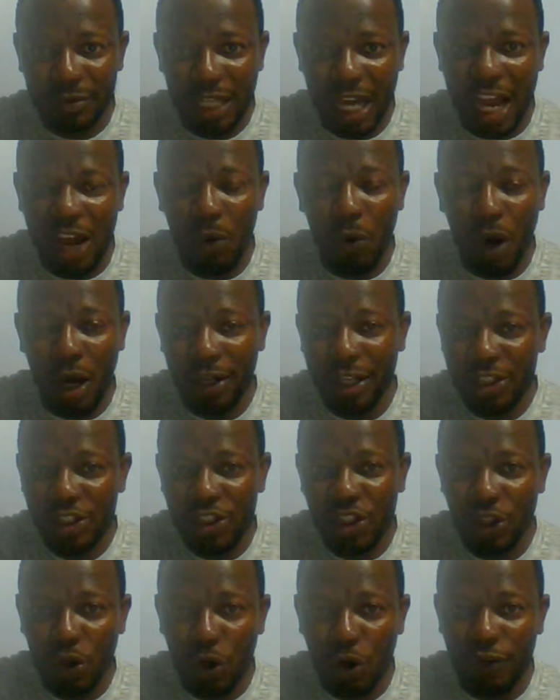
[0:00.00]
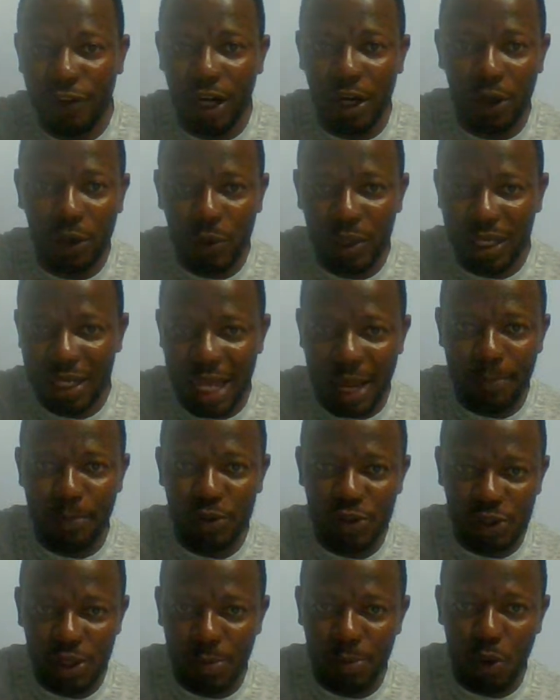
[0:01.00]
I want this to grow very quickly. I
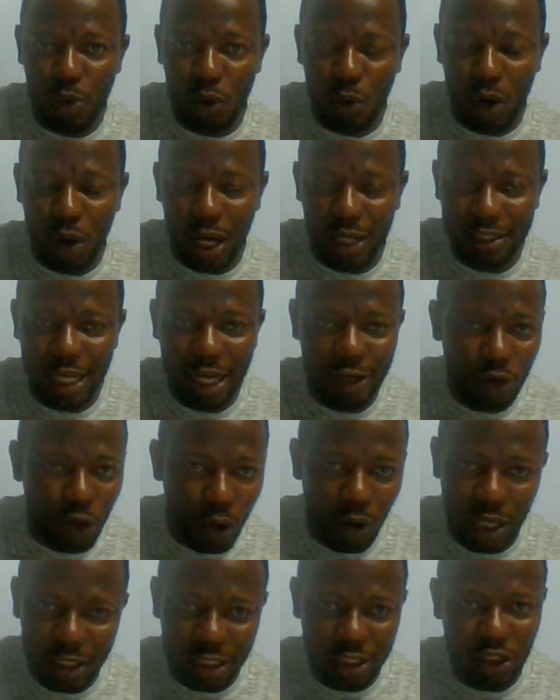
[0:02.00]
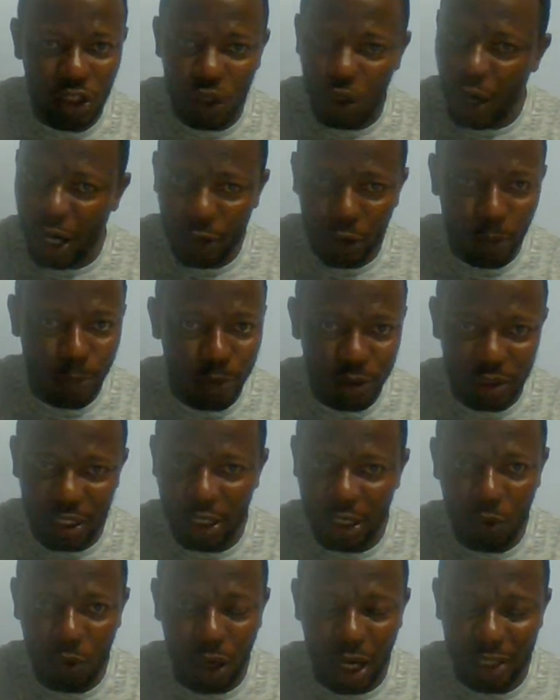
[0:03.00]
put some more water. I don't want it to grow. I don't put
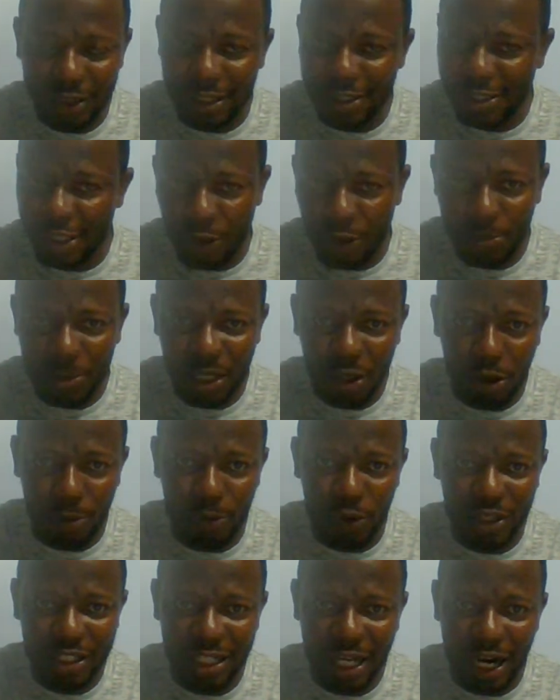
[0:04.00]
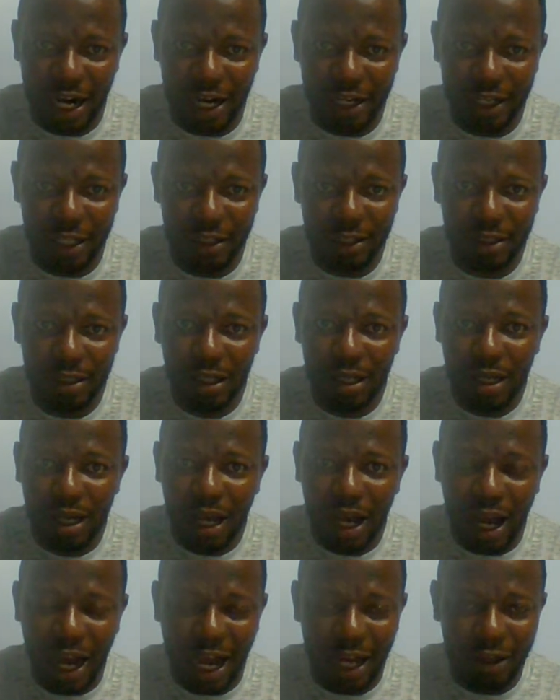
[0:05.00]
any water, so it'll become retarded
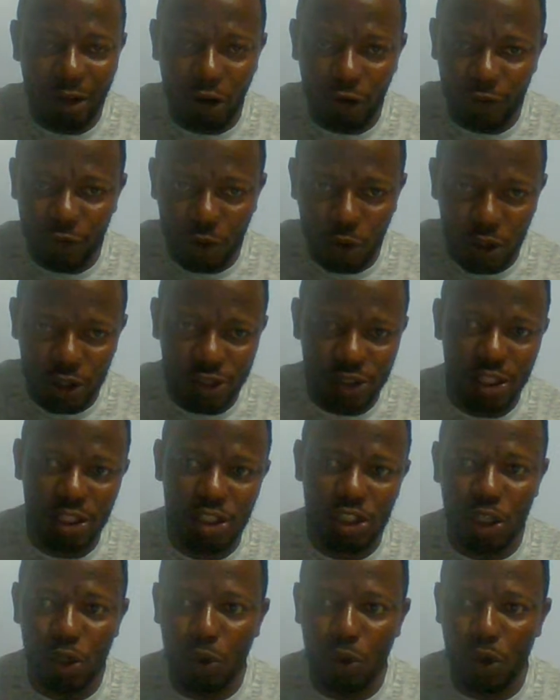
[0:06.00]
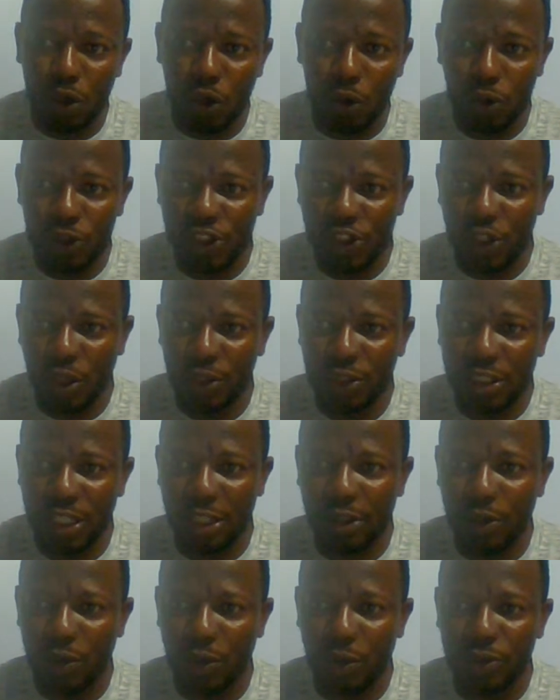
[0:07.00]
and, of course, slow growth,
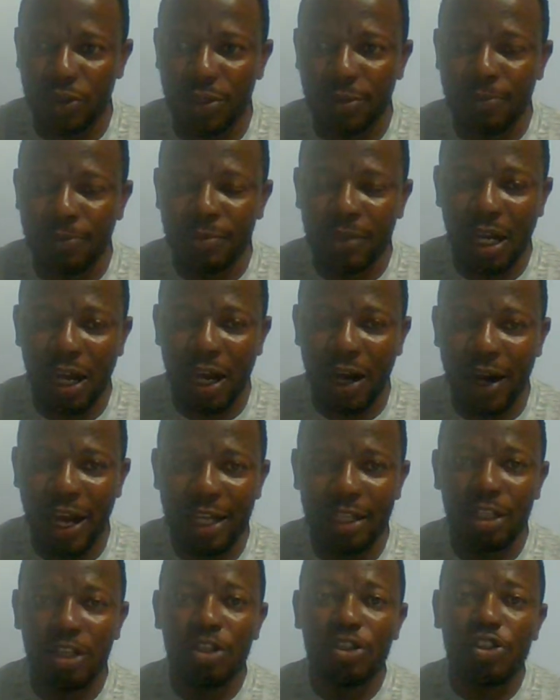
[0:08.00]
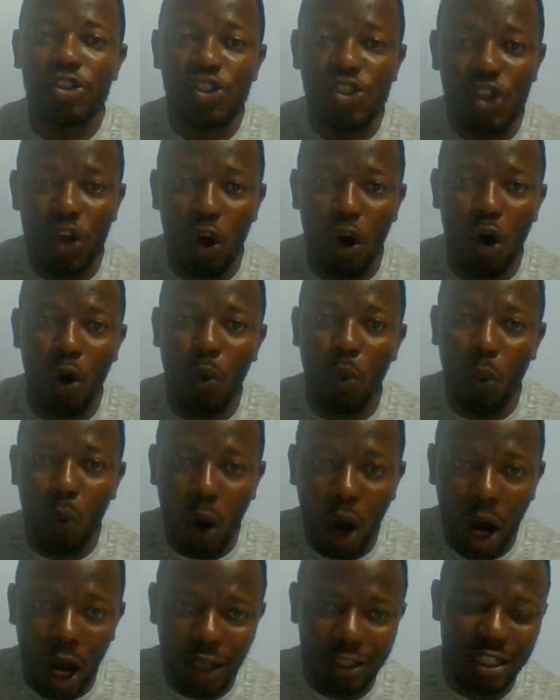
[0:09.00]
stunted growth. All right. So
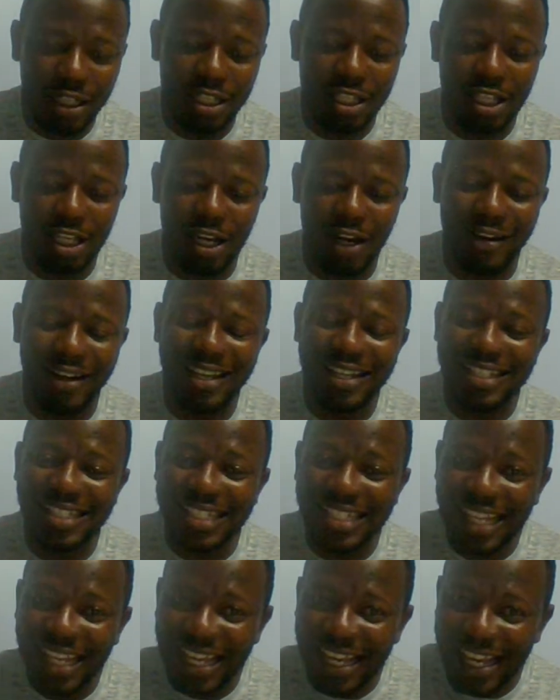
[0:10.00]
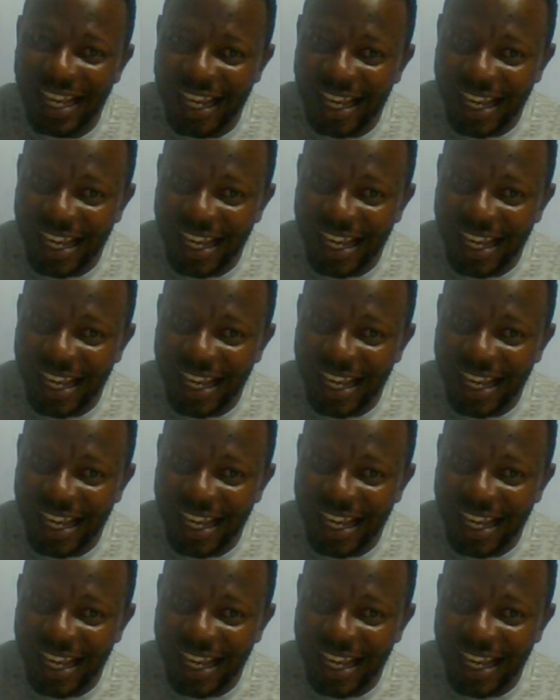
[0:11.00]
water here is the